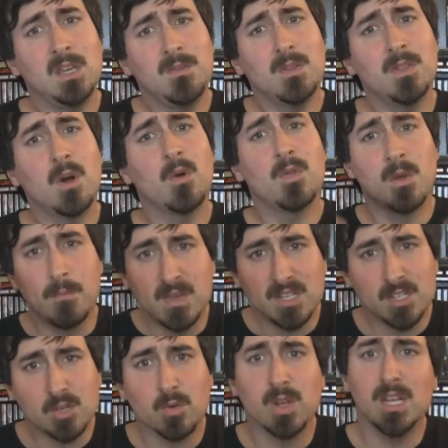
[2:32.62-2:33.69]
Even though the
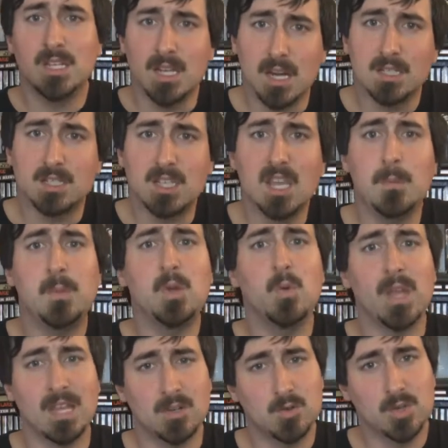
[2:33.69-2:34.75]
mystery does keep you
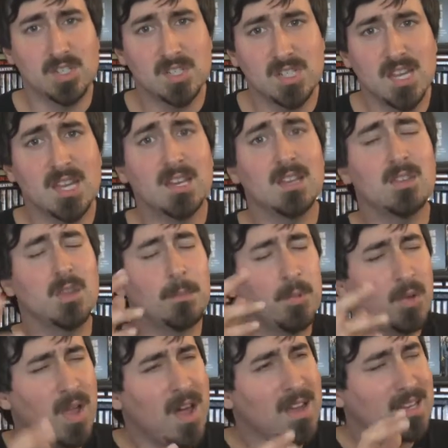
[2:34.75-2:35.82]
interested, the
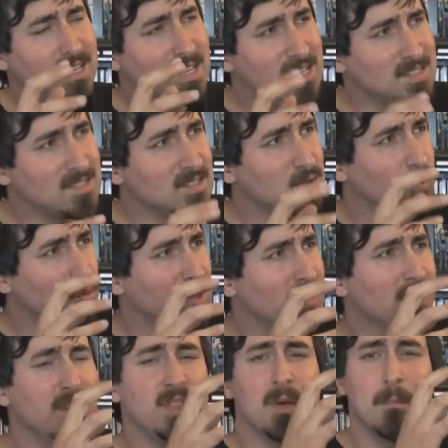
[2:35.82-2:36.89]
plot isn't
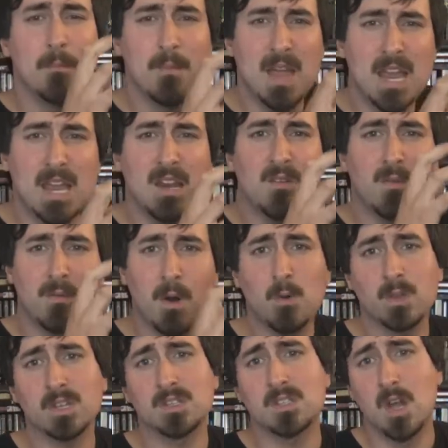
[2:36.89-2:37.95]
really the main
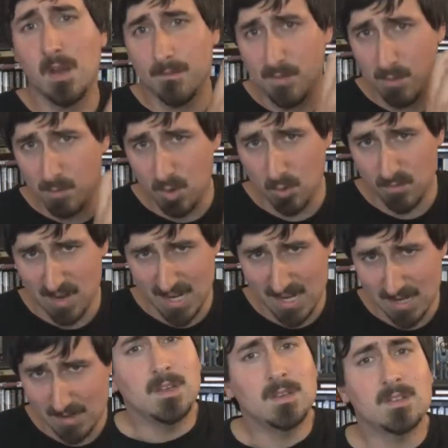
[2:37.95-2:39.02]
focus of the movie.
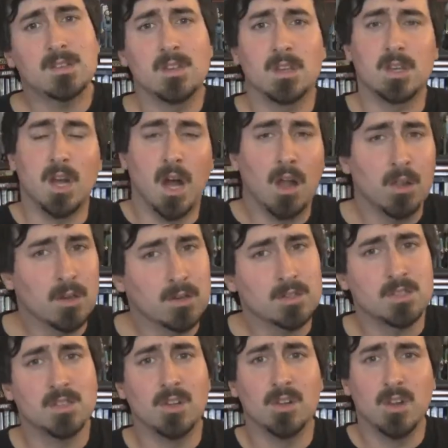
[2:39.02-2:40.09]
It's the
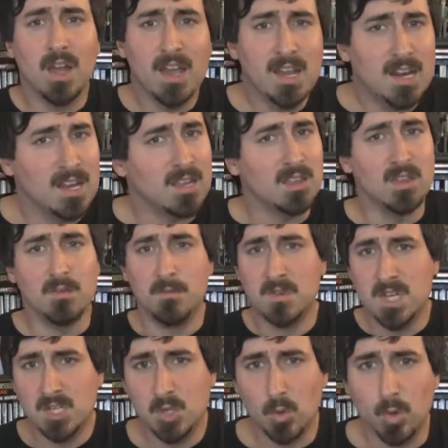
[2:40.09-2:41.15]
colors, the lighting, the
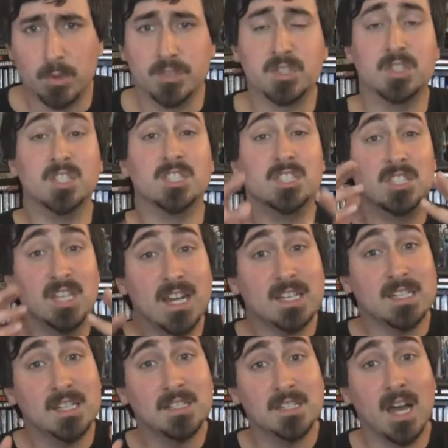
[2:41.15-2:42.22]
visuals, the
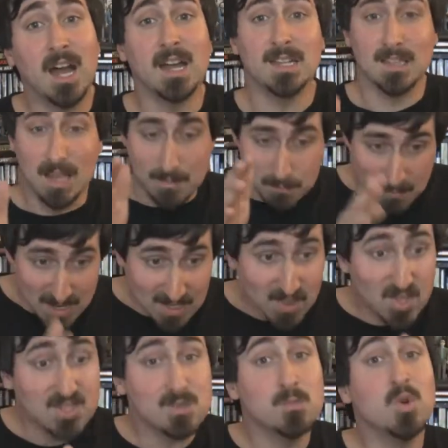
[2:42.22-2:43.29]
set design that make
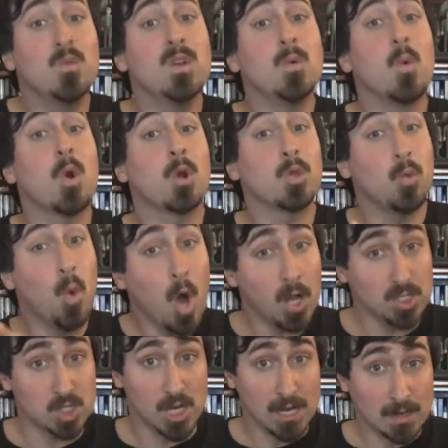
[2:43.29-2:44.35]
this movie worth
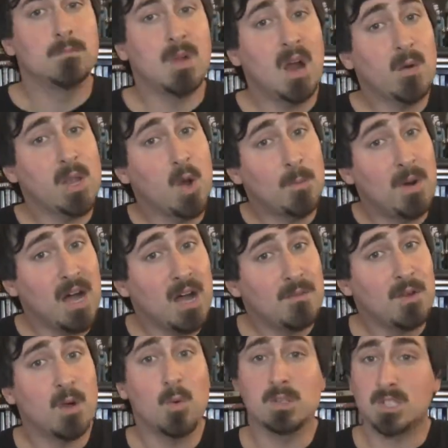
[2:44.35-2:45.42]
watching. Mario
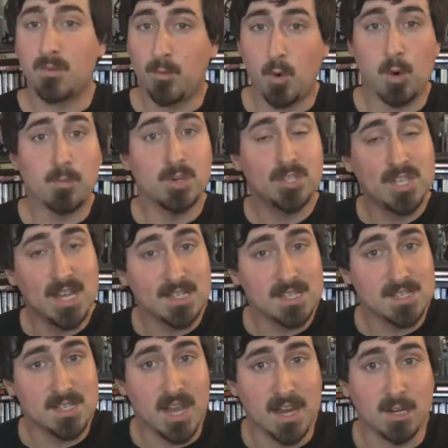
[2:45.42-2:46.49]
Bava was a former set
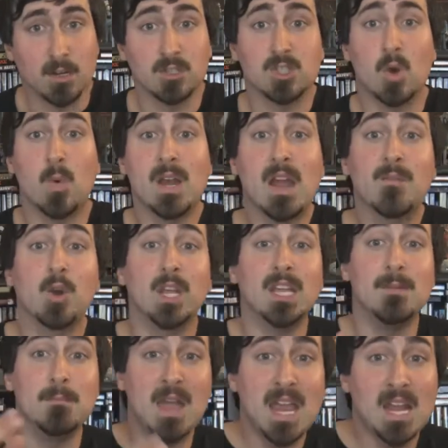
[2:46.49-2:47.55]
designer, so whenever he
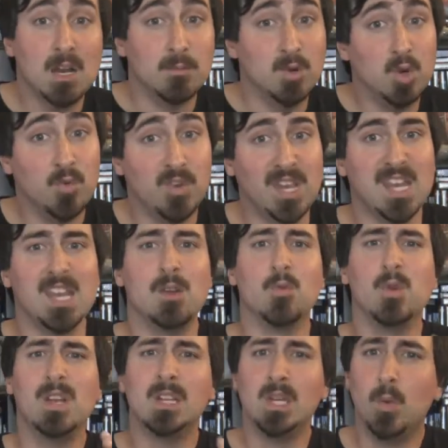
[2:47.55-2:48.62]
made a movie, he
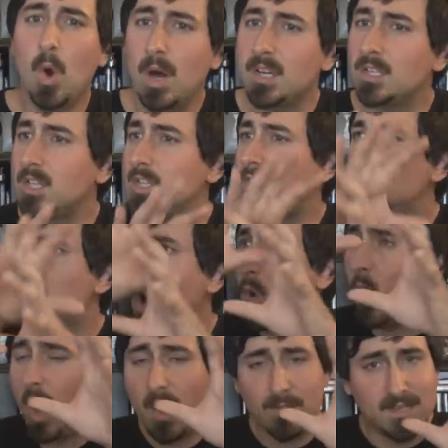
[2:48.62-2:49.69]
really wanted to
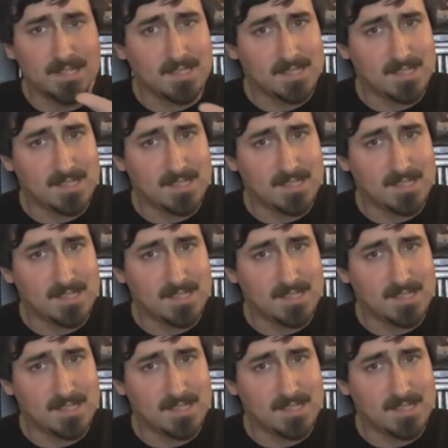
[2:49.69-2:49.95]
show off his